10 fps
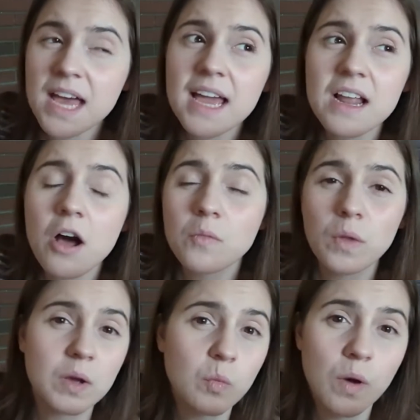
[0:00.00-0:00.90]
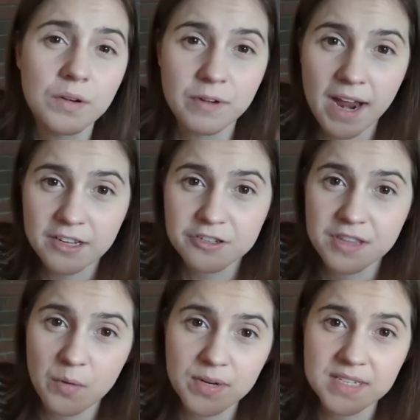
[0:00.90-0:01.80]
that on like one radish
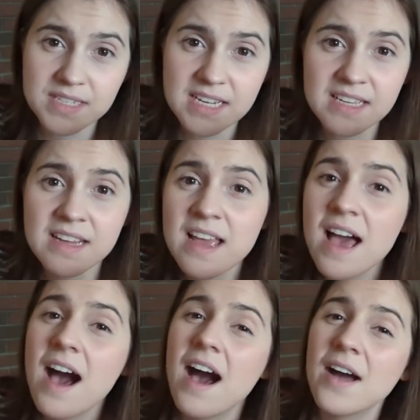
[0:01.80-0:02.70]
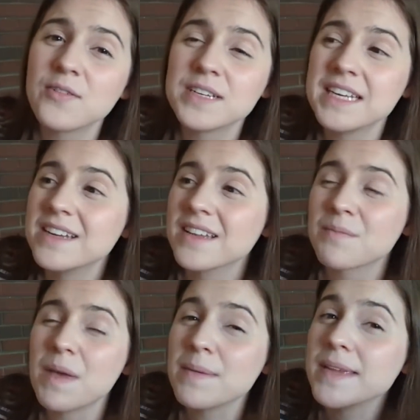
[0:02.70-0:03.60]
that went to seed, I would get
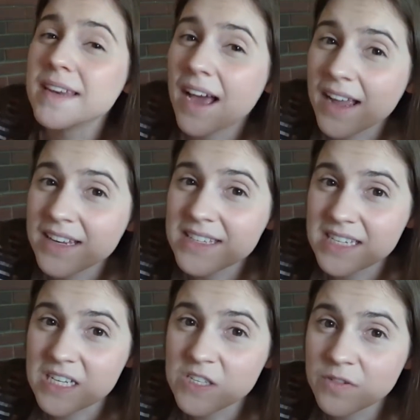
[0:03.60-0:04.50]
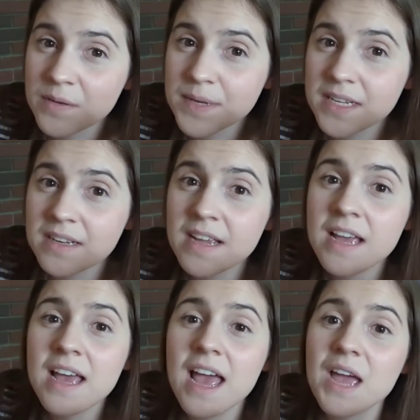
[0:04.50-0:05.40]
like maybe 9 seeds from it.
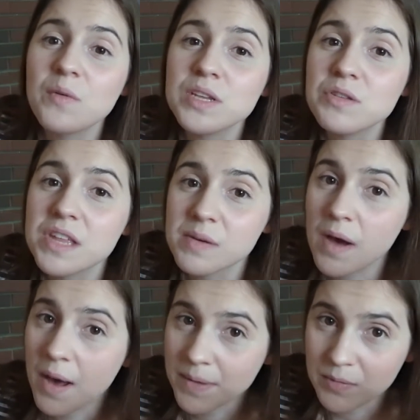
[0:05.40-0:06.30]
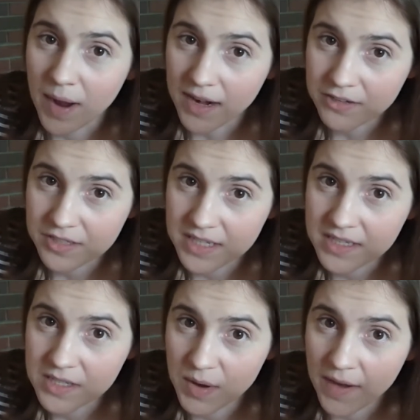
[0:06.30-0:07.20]
And when you think about how many radish
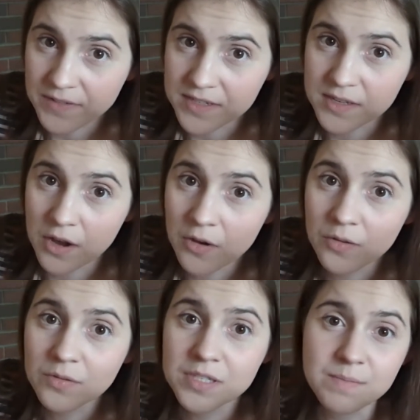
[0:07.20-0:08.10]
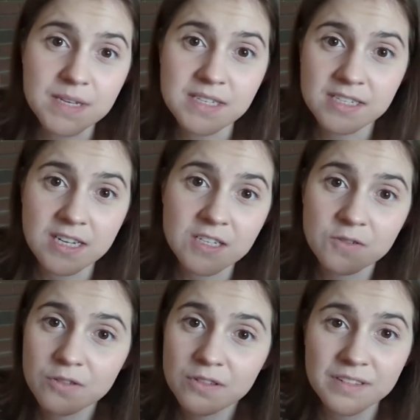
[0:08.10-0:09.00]
seeds you have to sow to be
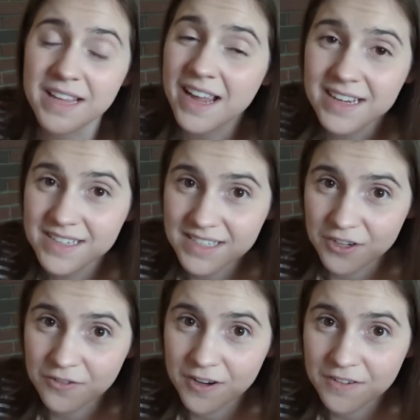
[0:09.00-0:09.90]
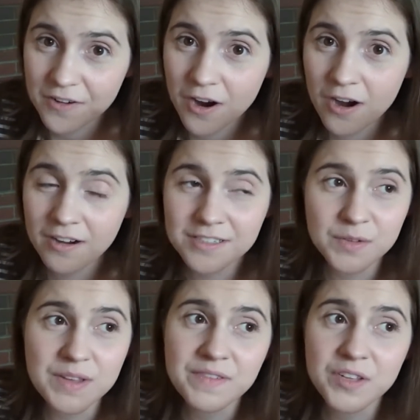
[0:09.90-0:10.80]
successful, 9 doesn't go very far.
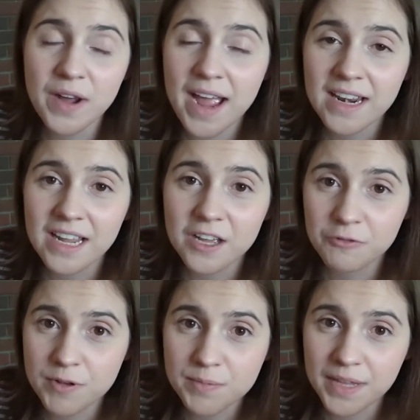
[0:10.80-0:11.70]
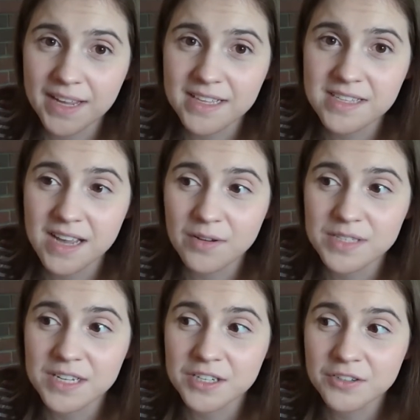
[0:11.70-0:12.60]
So even though I had like 3 plants, I
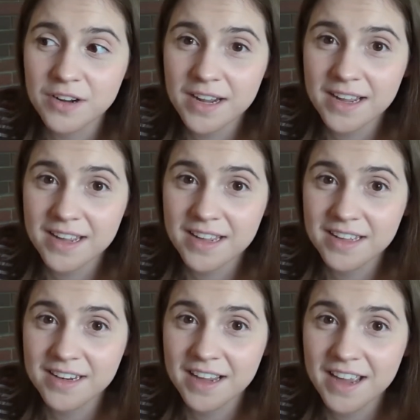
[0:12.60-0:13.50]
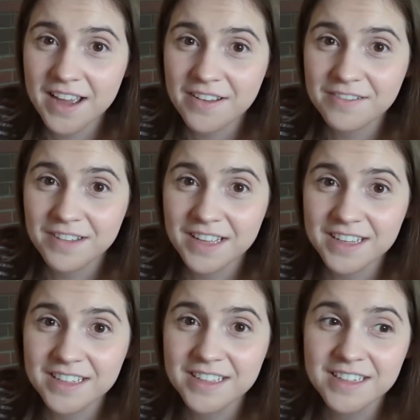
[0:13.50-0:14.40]
was like, great, I have
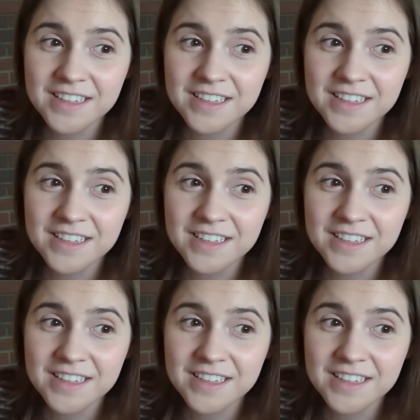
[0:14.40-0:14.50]
like,